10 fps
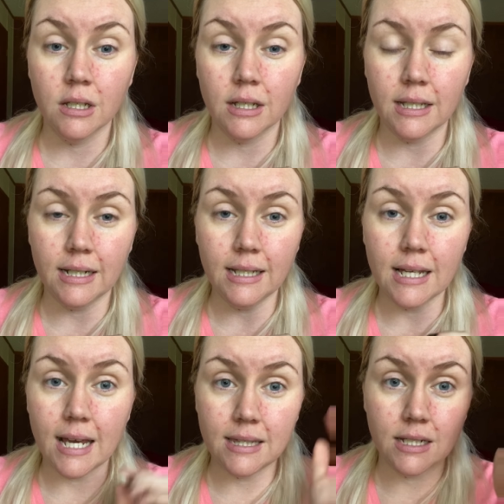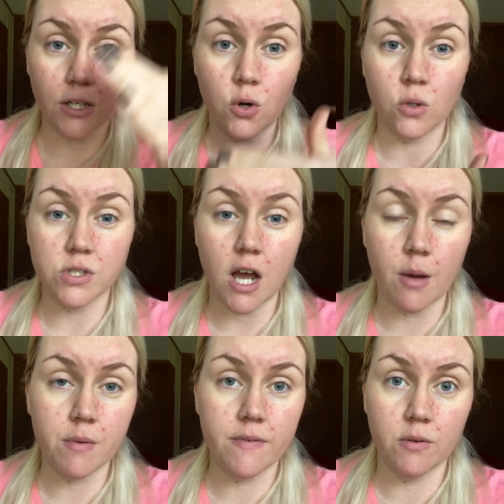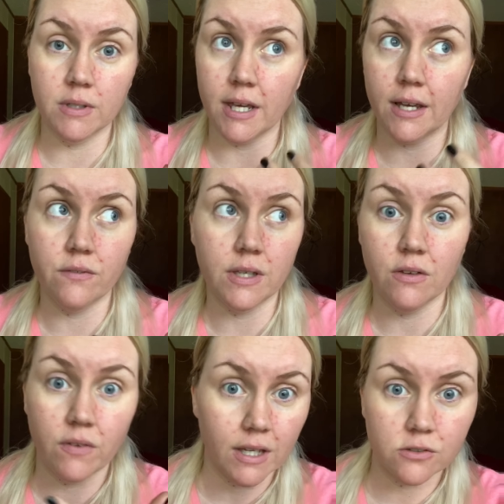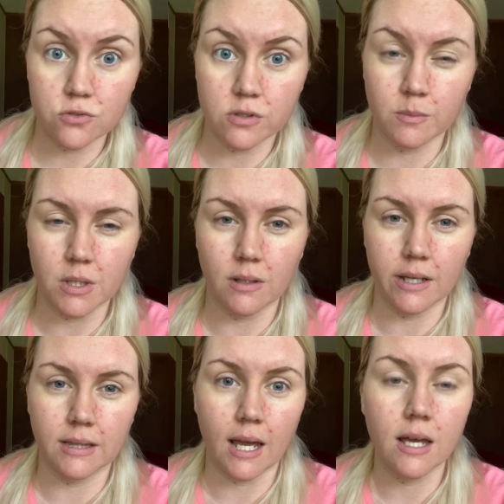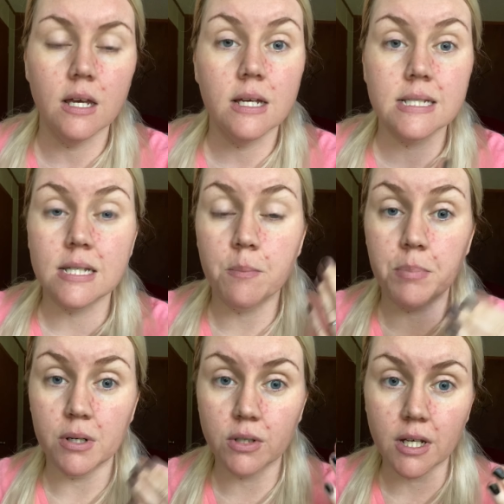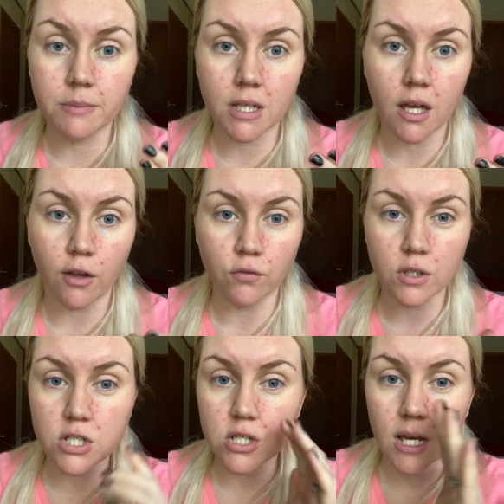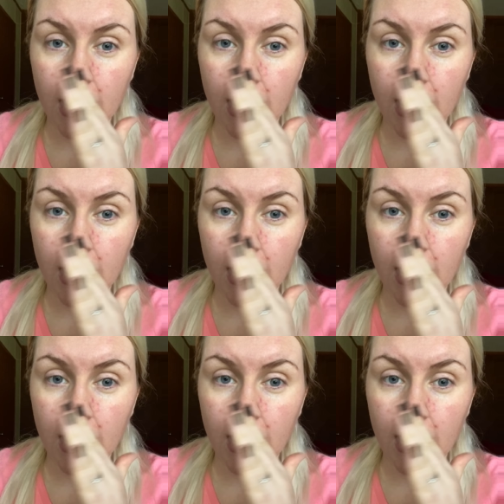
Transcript: in it and then go on top of it with like a VFX or something like that to build up the coverage